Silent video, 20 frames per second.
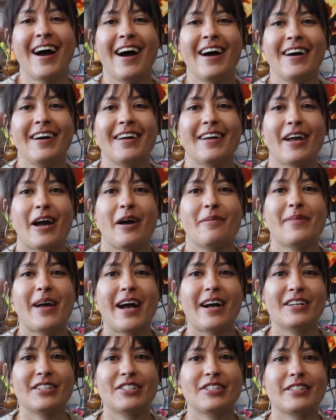Hi, I'm
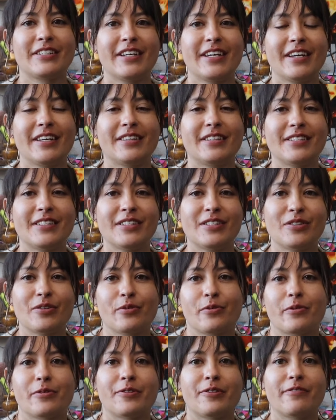Ashley, and this is the
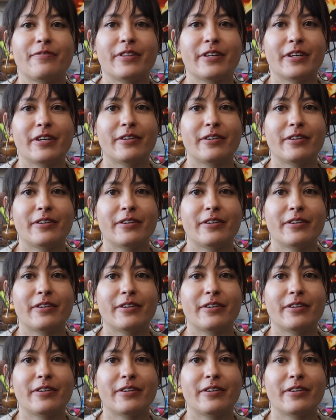corner of the